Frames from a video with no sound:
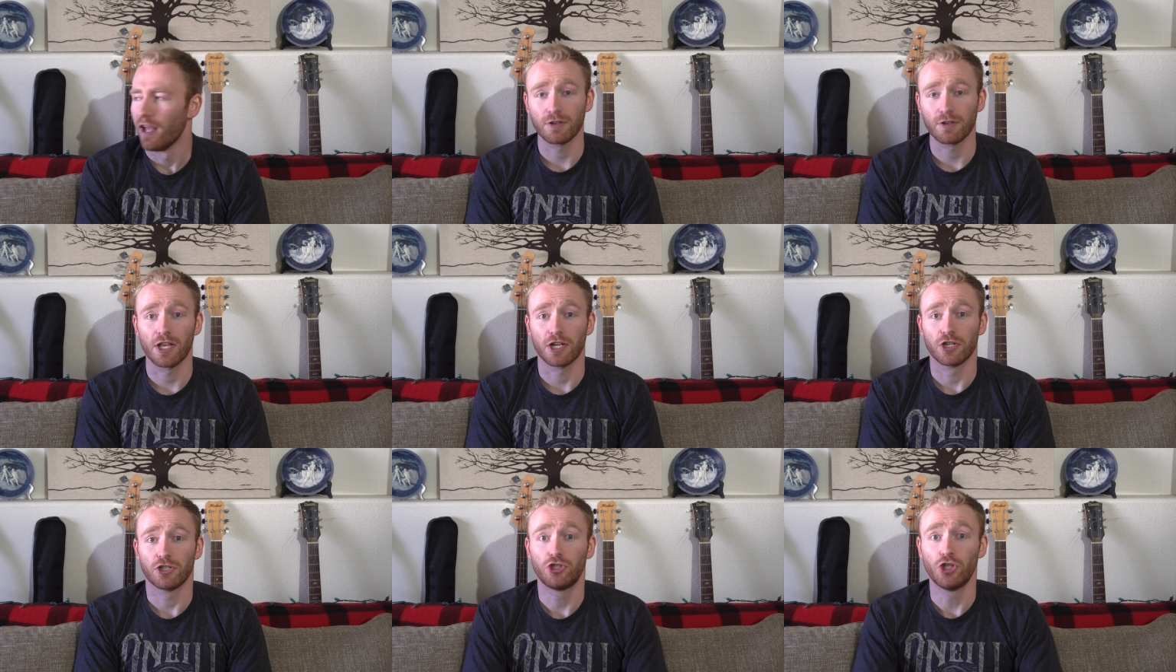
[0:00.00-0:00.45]
I was
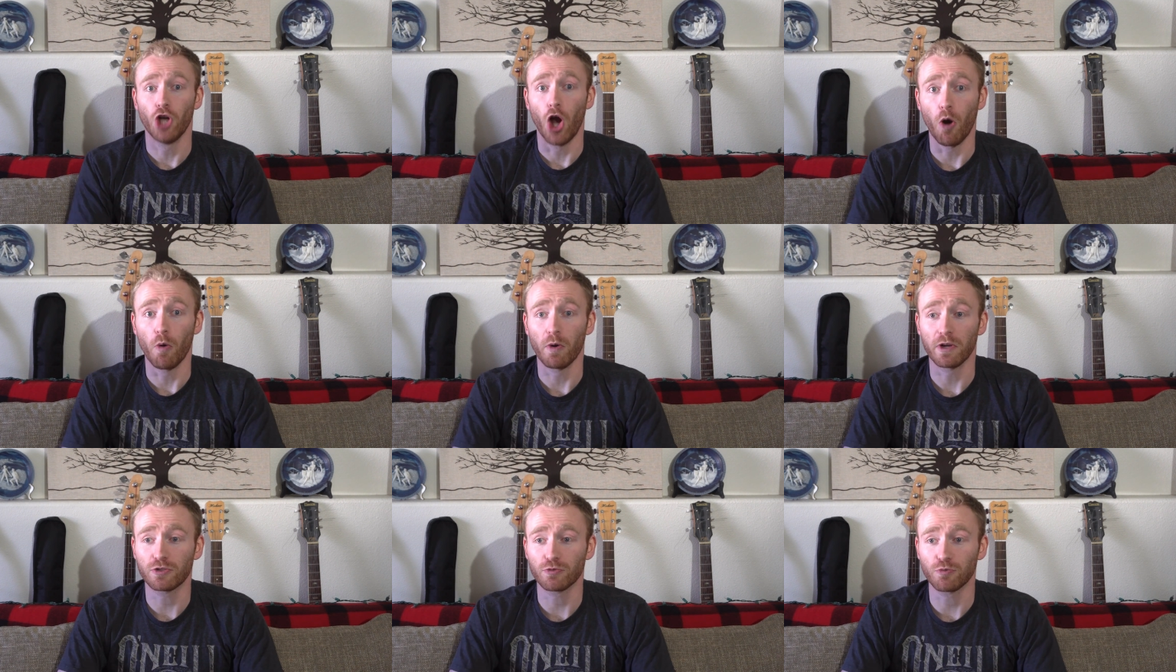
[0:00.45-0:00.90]
like,
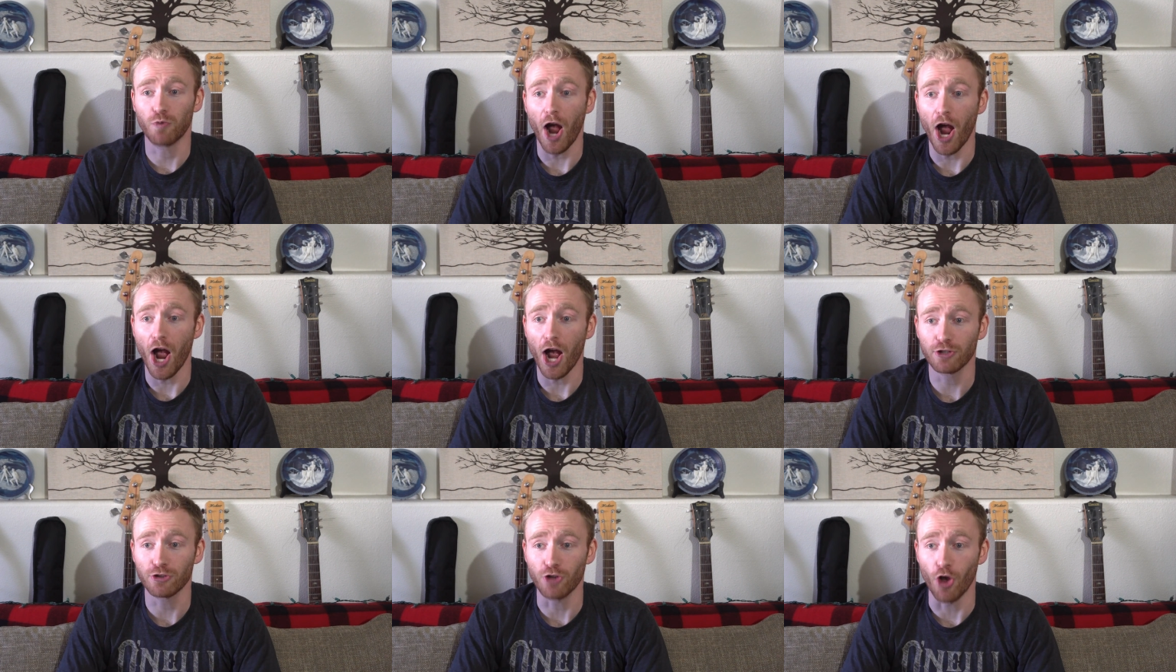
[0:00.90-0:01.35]
Joe, it's
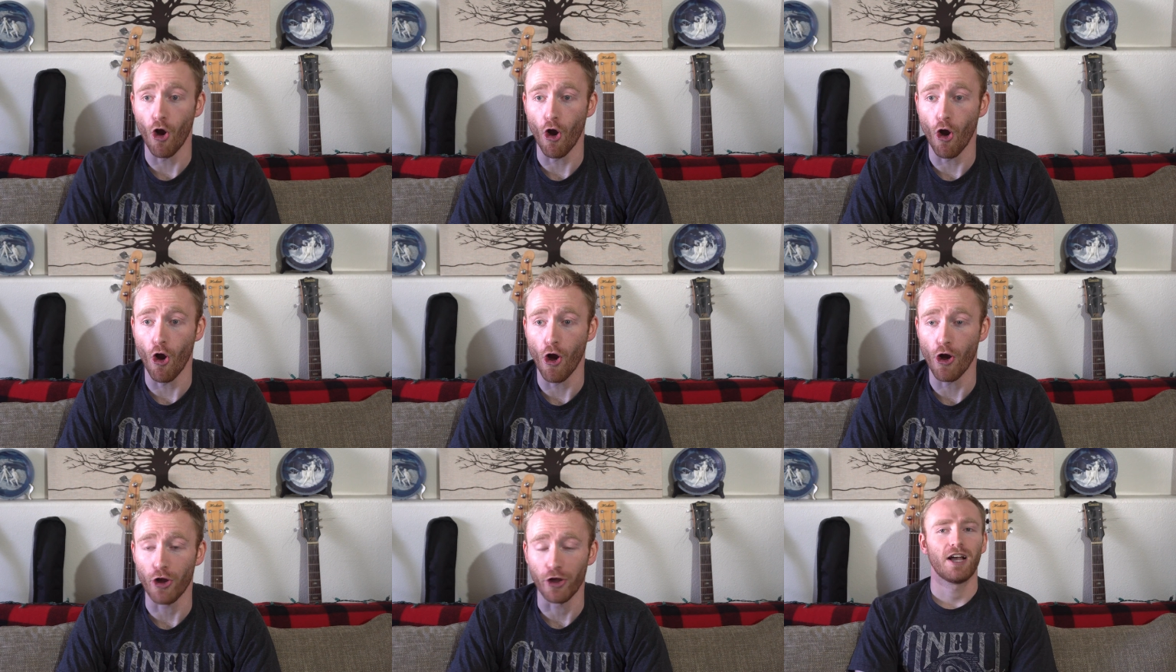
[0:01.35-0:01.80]

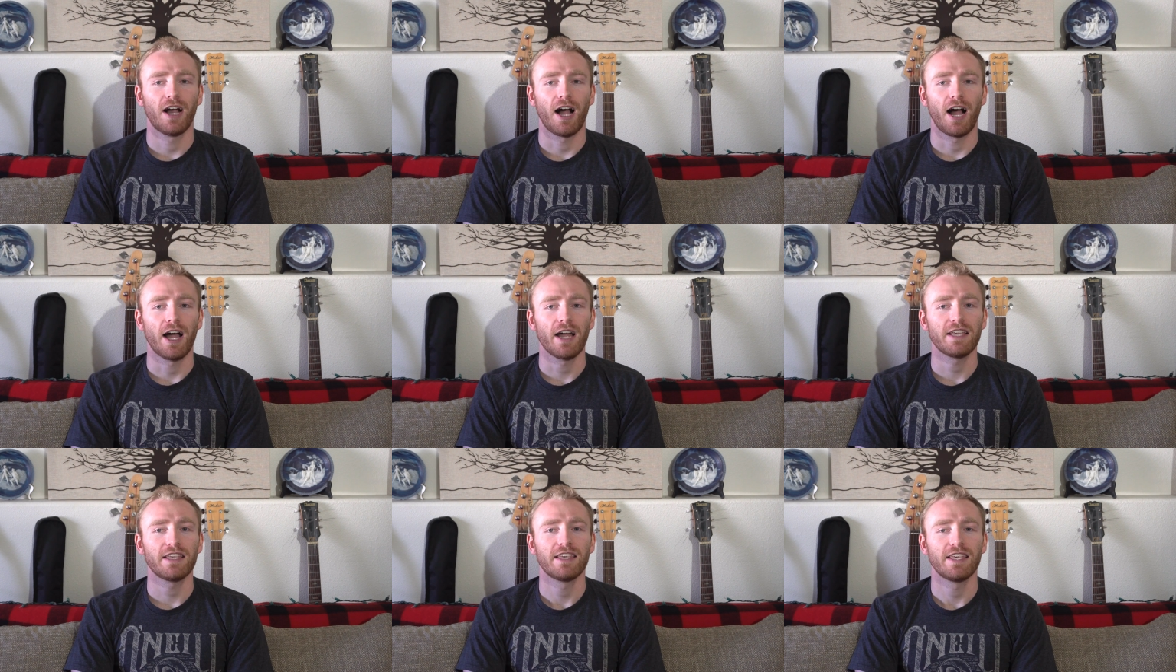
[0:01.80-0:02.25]
Razzie.
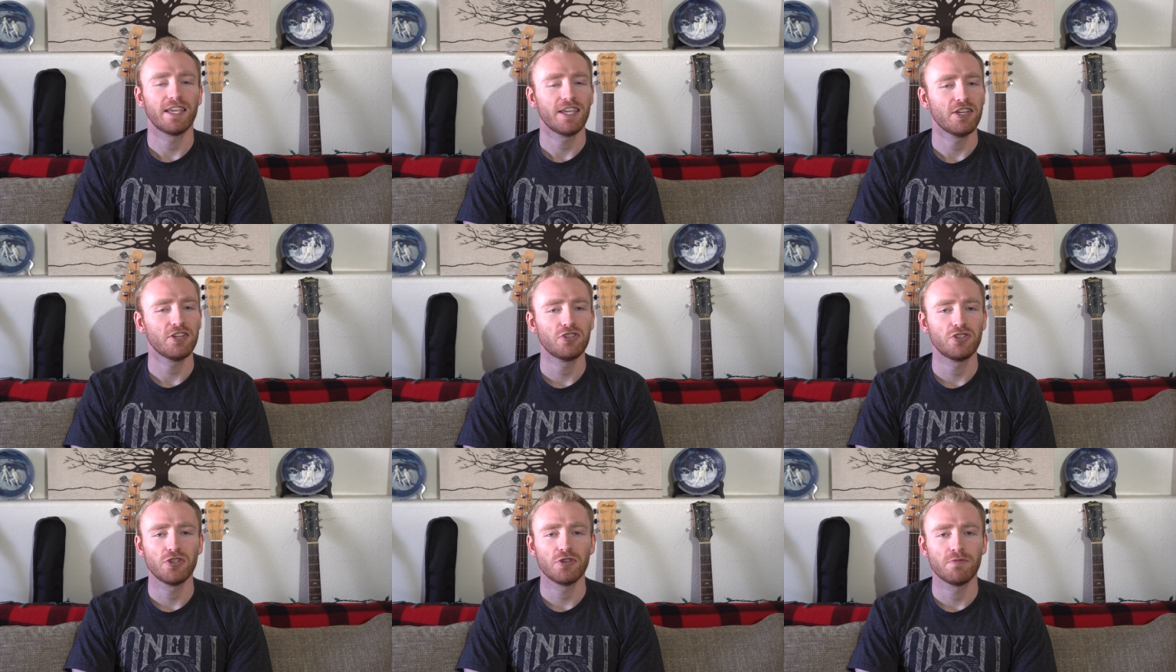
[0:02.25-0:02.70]
I
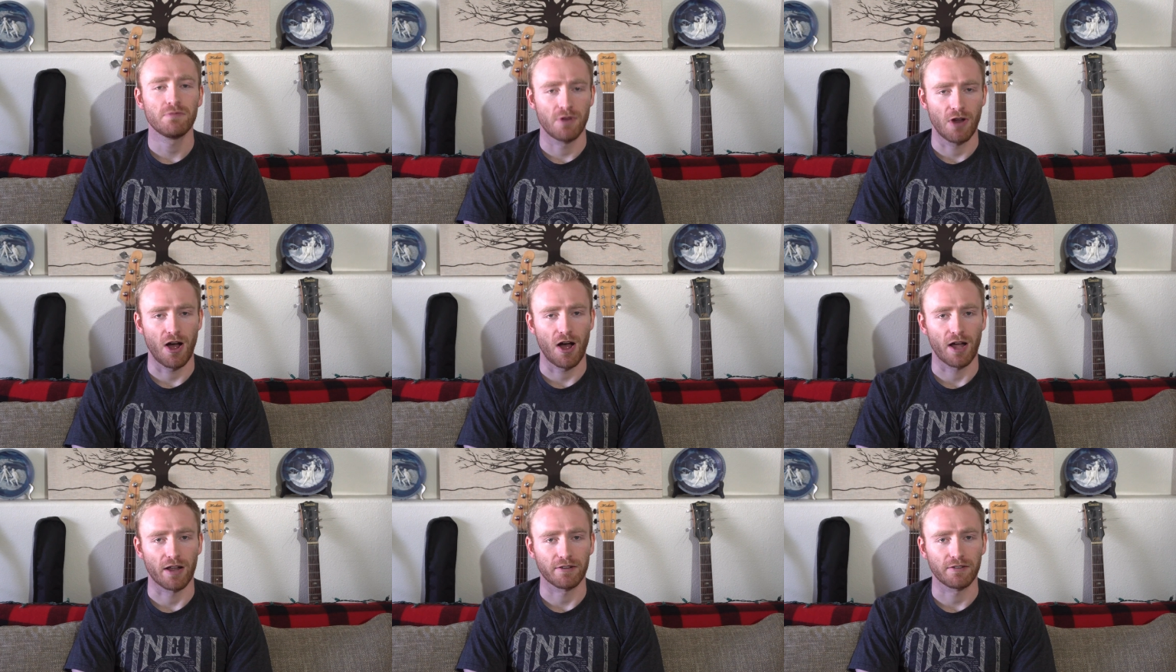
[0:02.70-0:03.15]
kid you
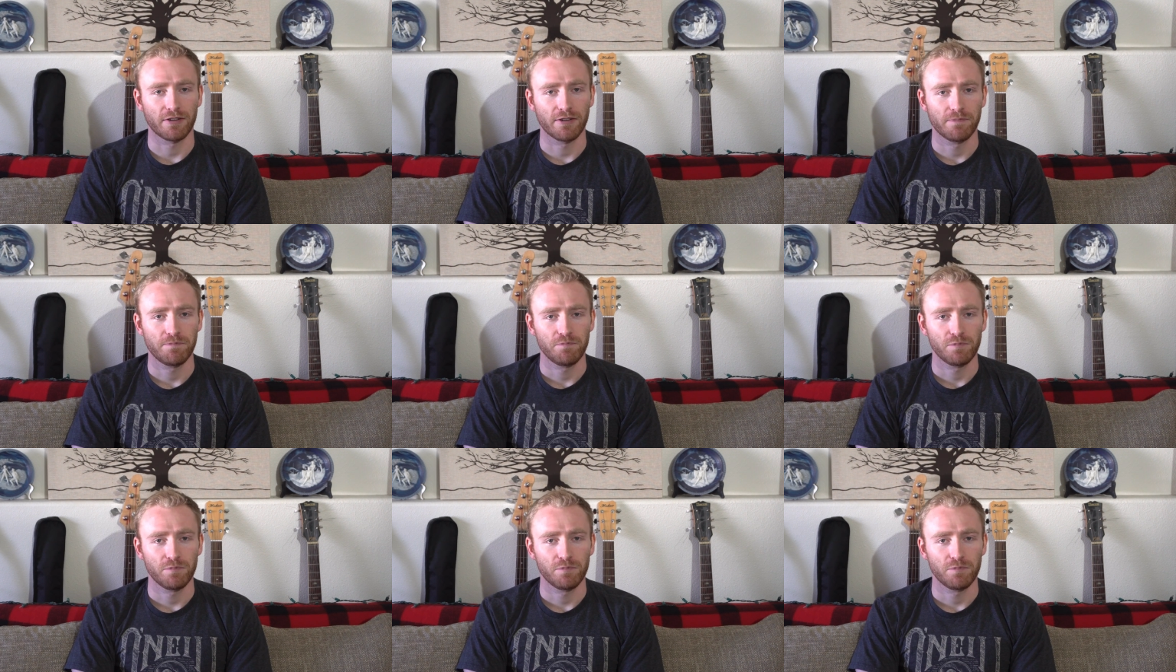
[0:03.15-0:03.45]
not,